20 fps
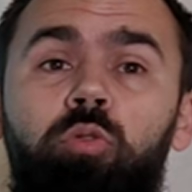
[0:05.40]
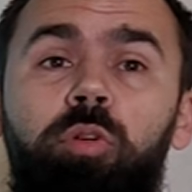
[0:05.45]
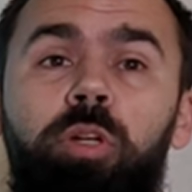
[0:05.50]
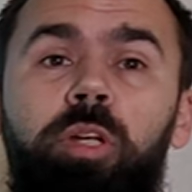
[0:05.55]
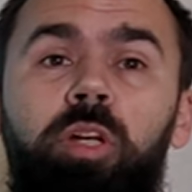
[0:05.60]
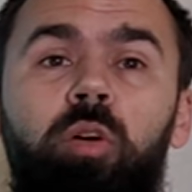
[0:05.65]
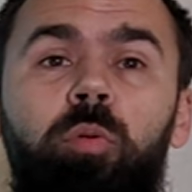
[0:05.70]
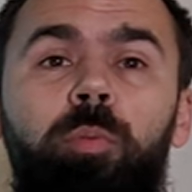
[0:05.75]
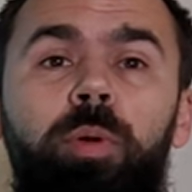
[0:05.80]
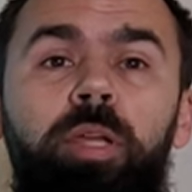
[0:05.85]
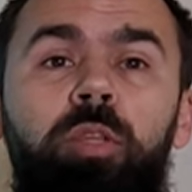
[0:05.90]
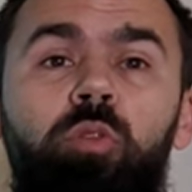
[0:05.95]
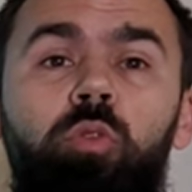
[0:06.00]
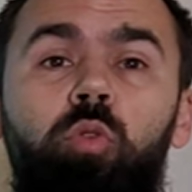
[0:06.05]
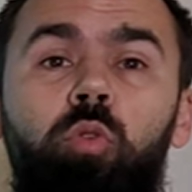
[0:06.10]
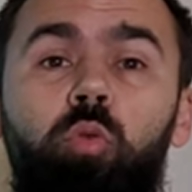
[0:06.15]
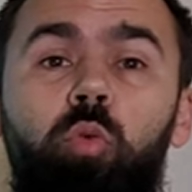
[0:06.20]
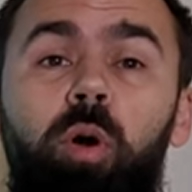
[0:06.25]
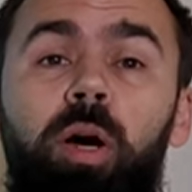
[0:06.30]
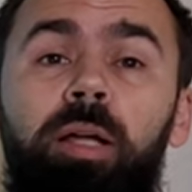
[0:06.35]
to recommend
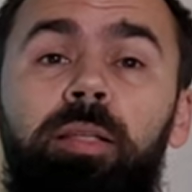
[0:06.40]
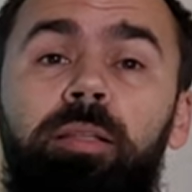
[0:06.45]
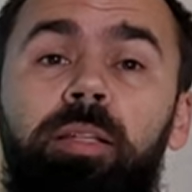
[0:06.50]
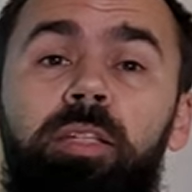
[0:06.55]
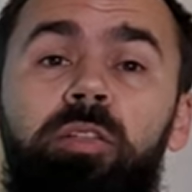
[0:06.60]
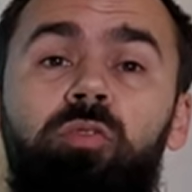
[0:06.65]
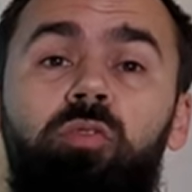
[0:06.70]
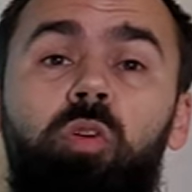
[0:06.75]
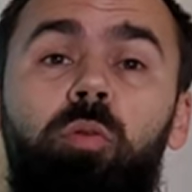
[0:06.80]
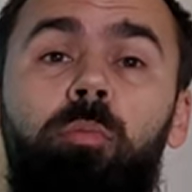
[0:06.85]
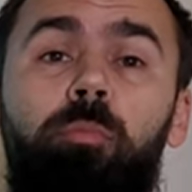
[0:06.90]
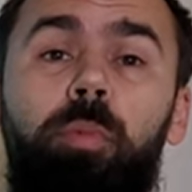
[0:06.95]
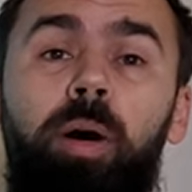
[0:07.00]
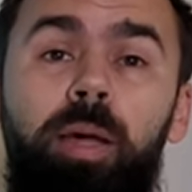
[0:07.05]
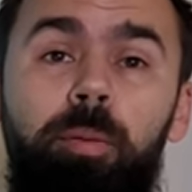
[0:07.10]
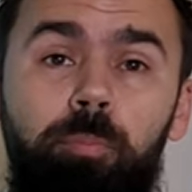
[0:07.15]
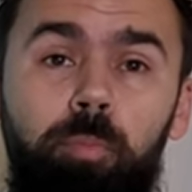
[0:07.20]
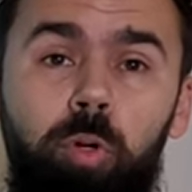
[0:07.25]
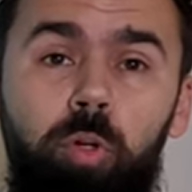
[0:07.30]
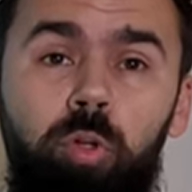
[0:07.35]
you what is from
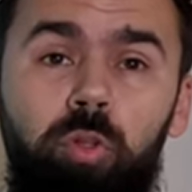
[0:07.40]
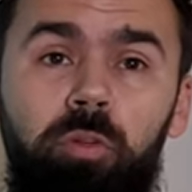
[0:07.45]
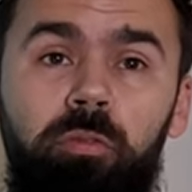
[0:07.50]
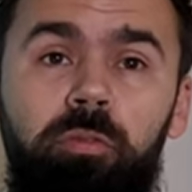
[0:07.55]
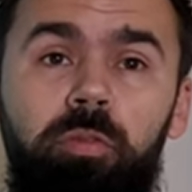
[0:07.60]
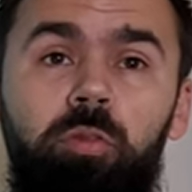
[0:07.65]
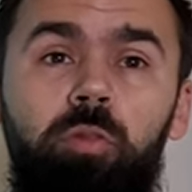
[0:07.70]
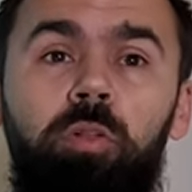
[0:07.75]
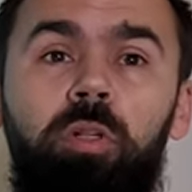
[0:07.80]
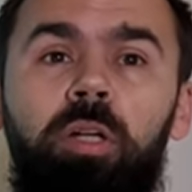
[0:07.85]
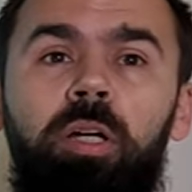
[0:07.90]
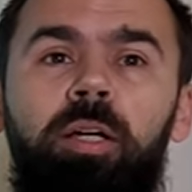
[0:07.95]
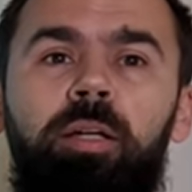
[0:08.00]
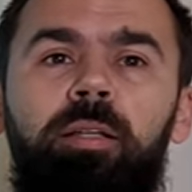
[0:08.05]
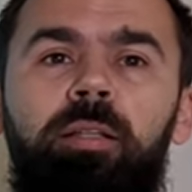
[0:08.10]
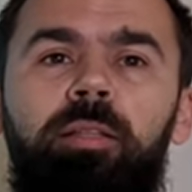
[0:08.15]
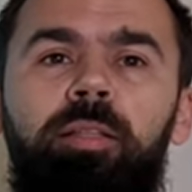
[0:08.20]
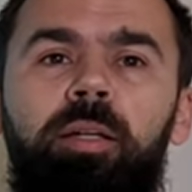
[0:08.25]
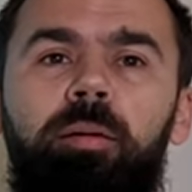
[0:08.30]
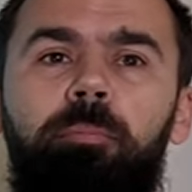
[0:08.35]
my point of view
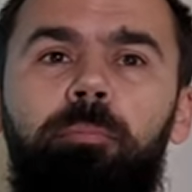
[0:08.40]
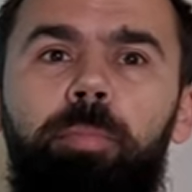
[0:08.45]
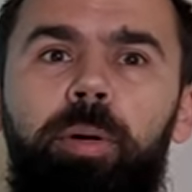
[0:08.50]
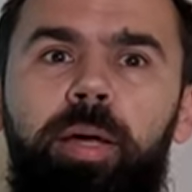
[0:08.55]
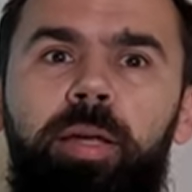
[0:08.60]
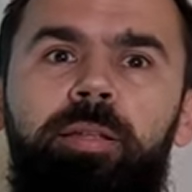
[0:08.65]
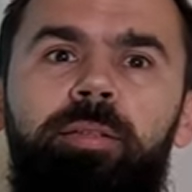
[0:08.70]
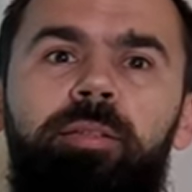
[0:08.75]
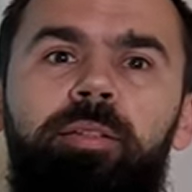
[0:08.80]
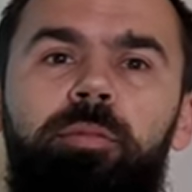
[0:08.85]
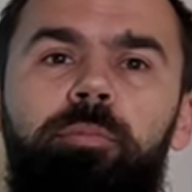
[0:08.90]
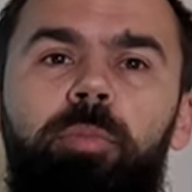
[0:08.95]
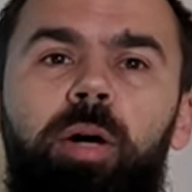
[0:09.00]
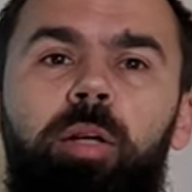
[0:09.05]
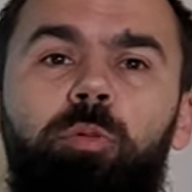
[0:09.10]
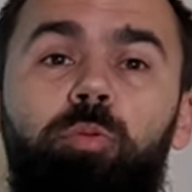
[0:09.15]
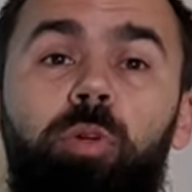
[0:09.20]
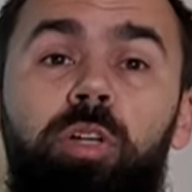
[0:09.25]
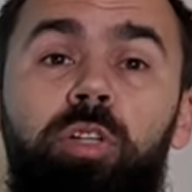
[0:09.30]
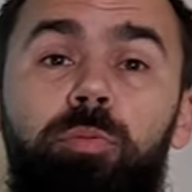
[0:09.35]
the best
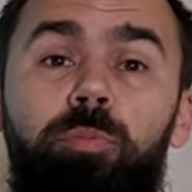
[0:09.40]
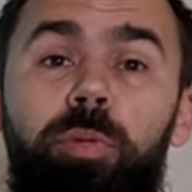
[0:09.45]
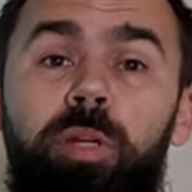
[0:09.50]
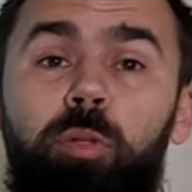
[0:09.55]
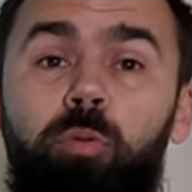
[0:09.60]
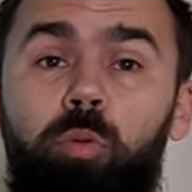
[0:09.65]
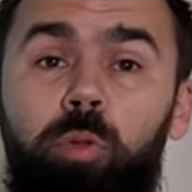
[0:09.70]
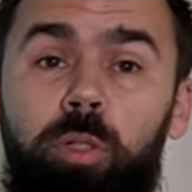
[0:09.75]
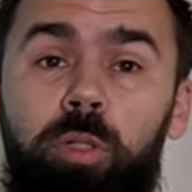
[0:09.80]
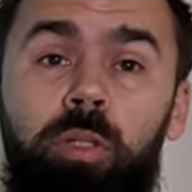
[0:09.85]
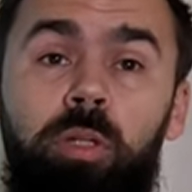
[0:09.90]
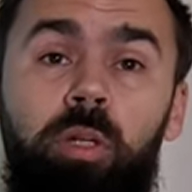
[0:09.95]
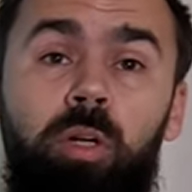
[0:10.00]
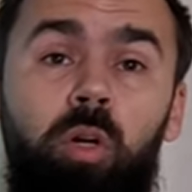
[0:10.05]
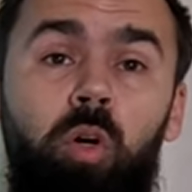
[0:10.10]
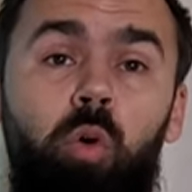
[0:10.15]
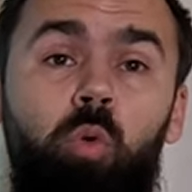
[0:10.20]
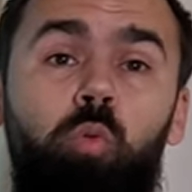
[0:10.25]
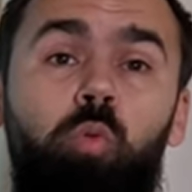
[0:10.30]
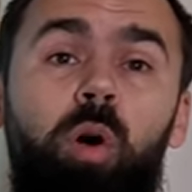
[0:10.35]
smartwatch between
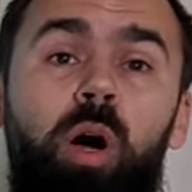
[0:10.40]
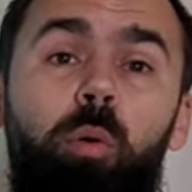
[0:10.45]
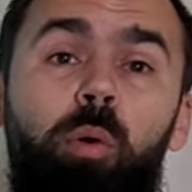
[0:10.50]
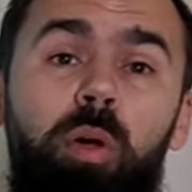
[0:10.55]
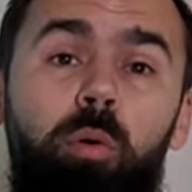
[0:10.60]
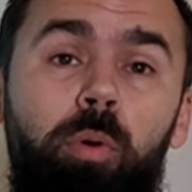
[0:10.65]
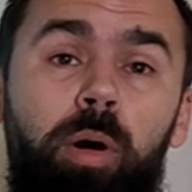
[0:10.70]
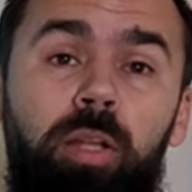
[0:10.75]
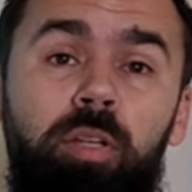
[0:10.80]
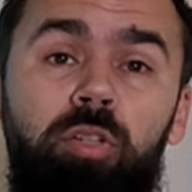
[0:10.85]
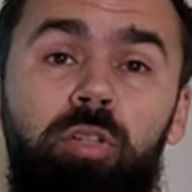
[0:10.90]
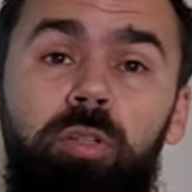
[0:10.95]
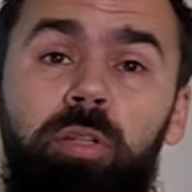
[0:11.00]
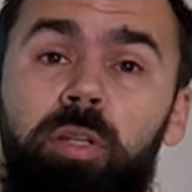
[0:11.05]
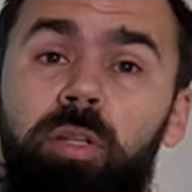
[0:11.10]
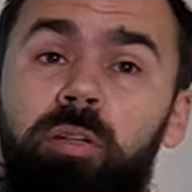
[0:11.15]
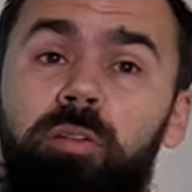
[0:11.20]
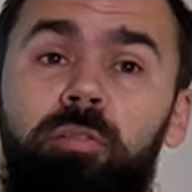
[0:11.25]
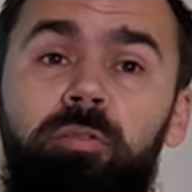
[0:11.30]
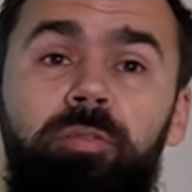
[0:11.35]
Huawei Watch
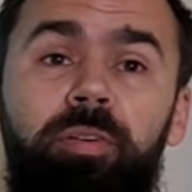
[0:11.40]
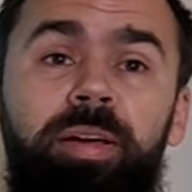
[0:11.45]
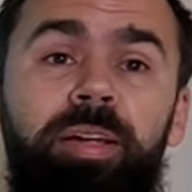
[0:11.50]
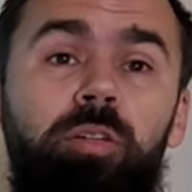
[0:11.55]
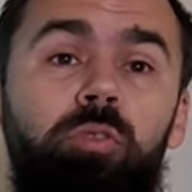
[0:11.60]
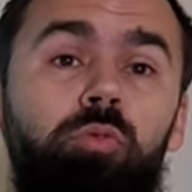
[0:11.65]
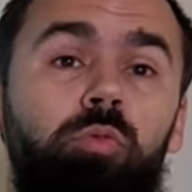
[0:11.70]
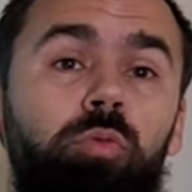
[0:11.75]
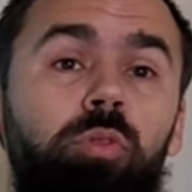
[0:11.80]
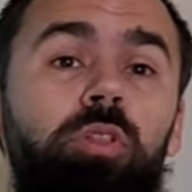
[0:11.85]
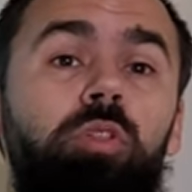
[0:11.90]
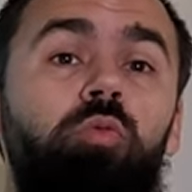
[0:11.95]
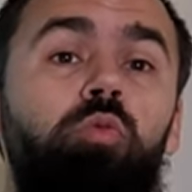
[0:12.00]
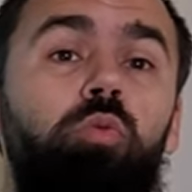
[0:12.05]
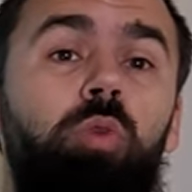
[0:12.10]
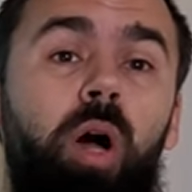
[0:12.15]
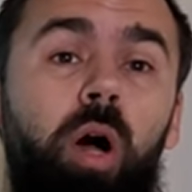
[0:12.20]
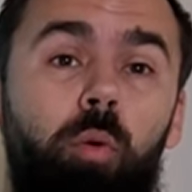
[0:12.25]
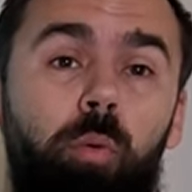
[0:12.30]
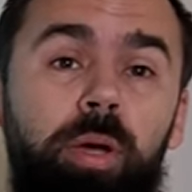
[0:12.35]
3 versus
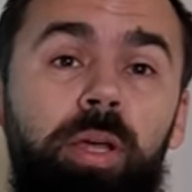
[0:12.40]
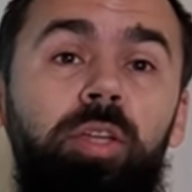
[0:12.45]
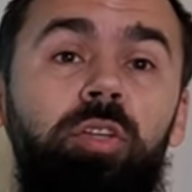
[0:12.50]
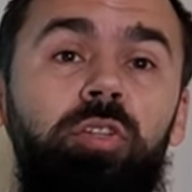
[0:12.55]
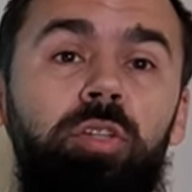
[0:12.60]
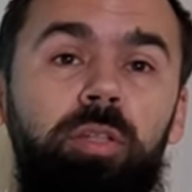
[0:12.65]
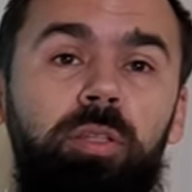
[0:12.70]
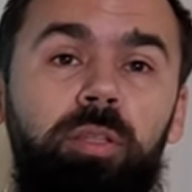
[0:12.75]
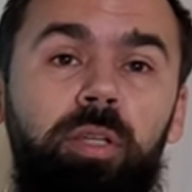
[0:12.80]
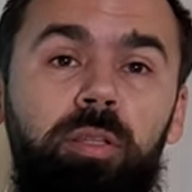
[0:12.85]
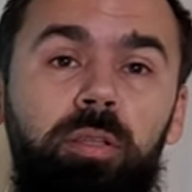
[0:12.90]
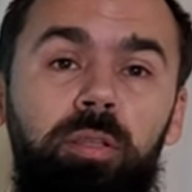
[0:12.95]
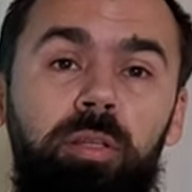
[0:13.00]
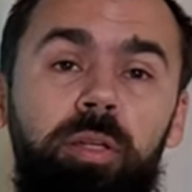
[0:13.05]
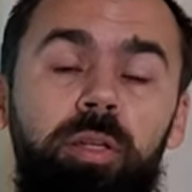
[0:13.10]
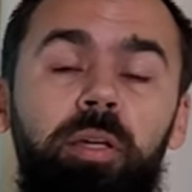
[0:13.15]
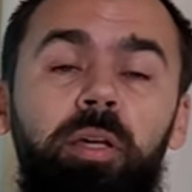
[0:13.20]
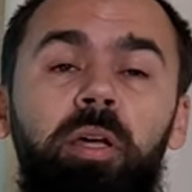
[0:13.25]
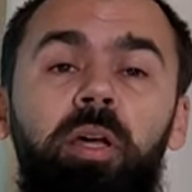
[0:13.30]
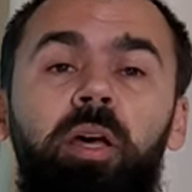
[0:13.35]
Huawei
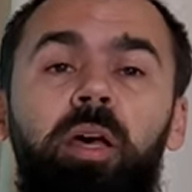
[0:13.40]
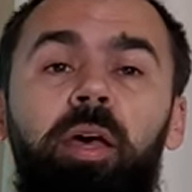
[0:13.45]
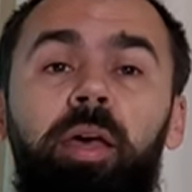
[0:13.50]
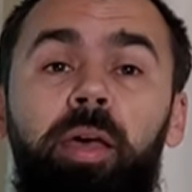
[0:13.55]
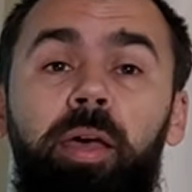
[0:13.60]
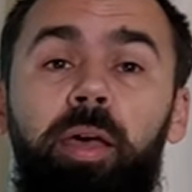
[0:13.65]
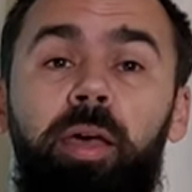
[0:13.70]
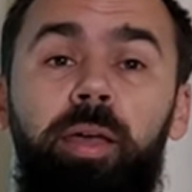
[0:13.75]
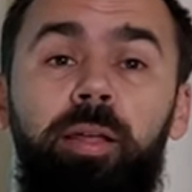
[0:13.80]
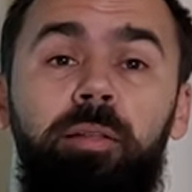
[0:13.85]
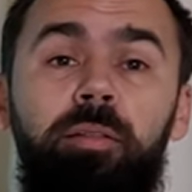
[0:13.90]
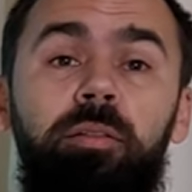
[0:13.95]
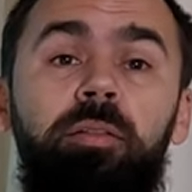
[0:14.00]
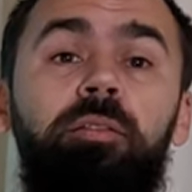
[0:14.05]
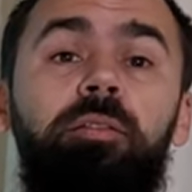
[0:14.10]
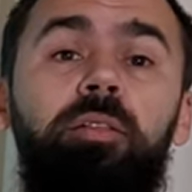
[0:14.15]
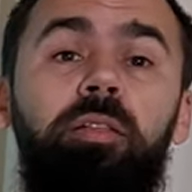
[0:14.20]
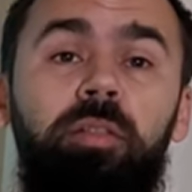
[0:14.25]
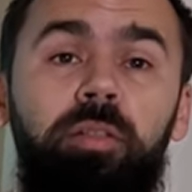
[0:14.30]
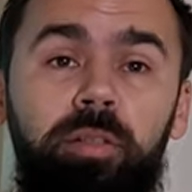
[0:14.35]
GT3 and
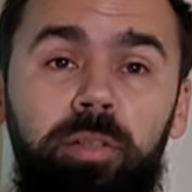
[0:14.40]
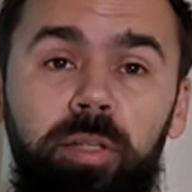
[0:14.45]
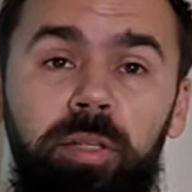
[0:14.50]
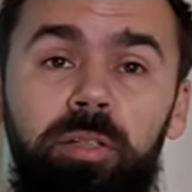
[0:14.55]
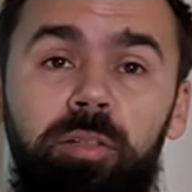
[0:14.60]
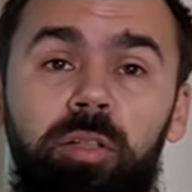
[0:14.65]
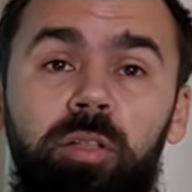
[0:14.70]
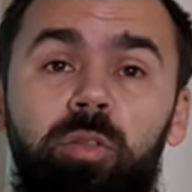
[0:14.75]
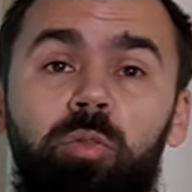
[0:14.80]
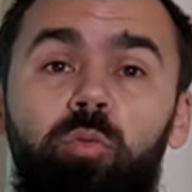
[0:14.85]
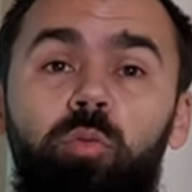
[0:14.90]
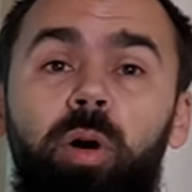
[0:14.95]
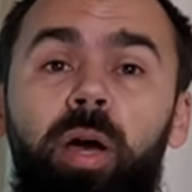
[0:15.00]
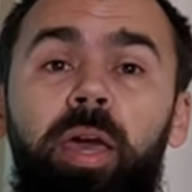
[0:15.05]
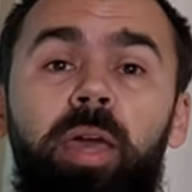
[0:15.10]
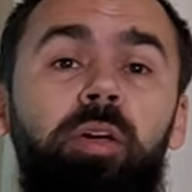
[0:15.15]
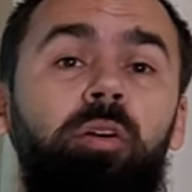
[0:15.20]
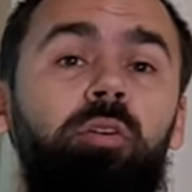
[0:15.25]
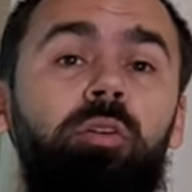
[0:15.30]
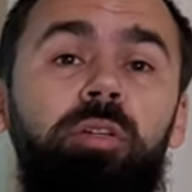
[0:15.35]
the reason
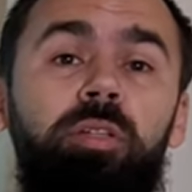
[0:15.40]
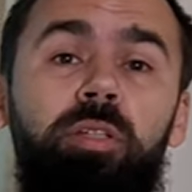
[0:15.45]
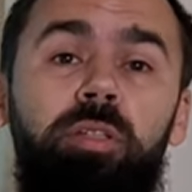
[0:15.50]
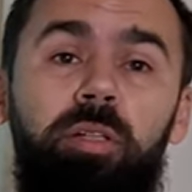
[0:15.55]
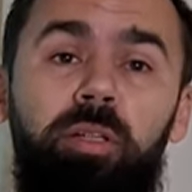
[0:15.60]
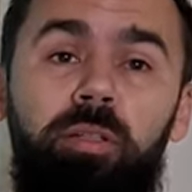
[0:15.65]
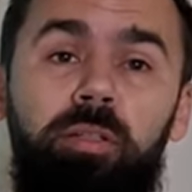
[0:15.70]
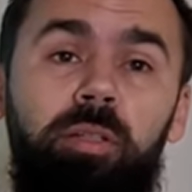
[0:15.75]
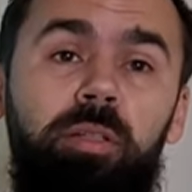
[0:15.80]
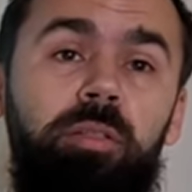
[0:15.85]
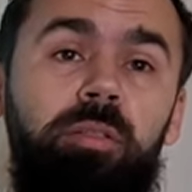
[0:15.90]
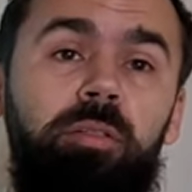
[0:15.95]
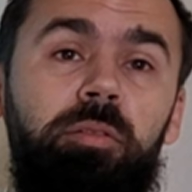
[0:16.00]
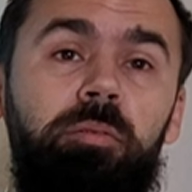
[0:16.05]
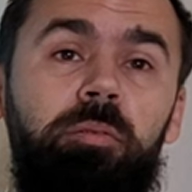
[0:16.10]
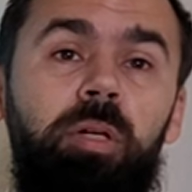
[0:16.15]
why I consider this.